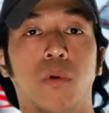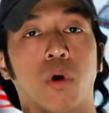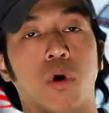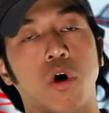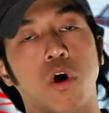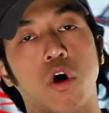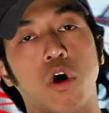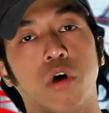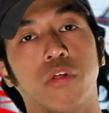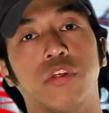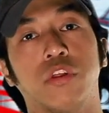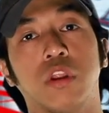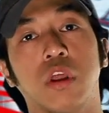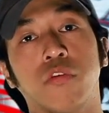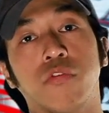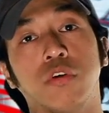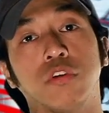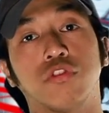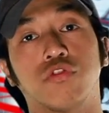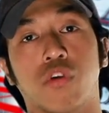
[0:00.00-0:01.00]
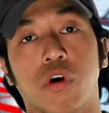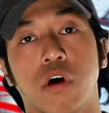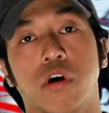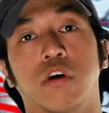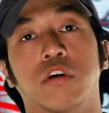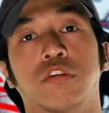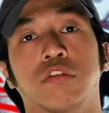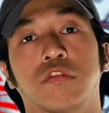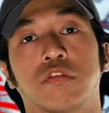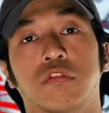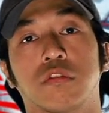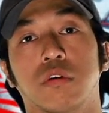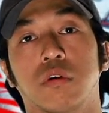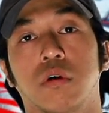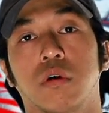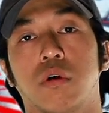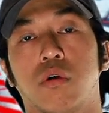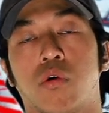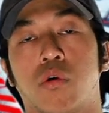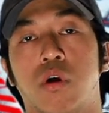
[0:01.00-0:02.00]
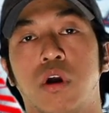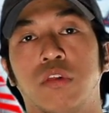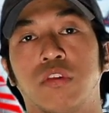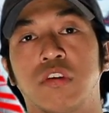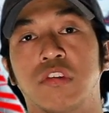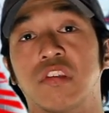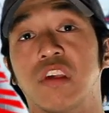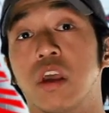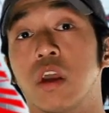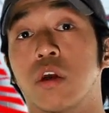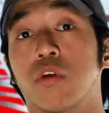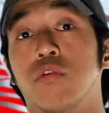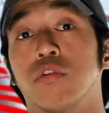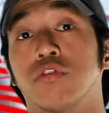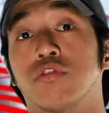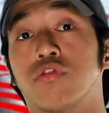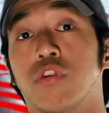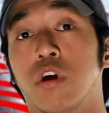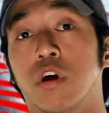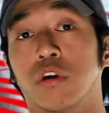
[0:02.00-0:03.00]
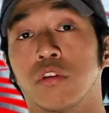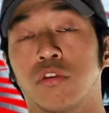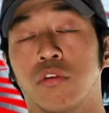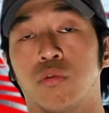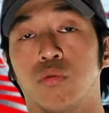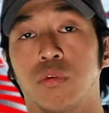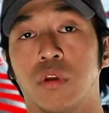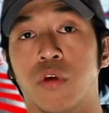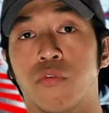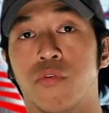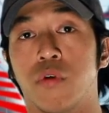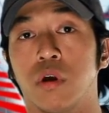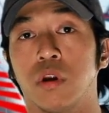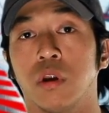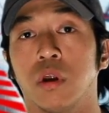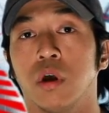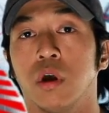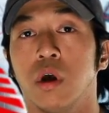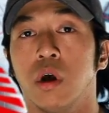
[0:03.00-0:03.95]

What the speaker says: all the different drugs, or at least the Icarus drug, through different,